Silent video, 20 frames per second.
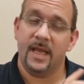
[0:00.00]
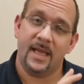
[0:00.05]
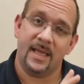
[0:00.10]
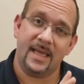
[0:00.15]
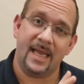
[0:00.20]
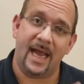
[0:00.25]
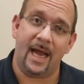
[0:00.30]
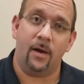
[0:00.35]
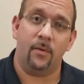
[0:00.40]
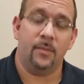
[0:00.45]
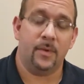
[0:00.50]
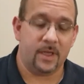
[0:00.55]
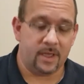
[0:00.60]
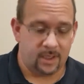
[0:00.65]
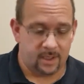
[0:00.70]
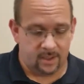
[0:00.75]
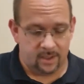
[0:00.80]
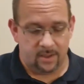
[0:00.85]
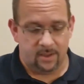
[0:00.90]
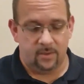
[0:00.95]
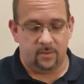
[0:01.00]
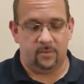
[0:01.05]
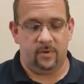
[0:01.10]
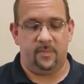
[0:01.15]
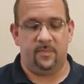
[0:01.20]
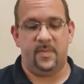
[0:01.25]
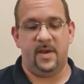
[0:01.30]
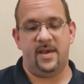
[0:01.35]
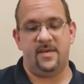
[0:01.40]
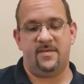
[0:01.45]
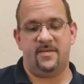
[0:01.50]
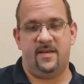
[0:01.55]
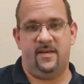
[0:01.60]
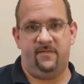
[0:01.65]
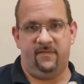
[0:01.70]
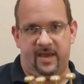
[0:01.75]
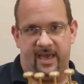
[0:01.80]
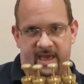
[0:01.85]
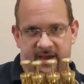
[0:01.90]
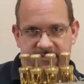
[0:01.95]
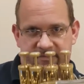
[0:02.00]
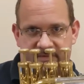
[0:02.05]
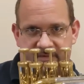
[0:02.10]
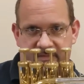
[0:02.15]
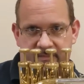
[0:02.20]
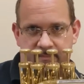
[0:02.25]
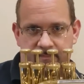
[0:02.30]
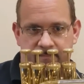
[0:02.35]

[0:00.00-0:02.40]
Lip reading: Now, with piston valves,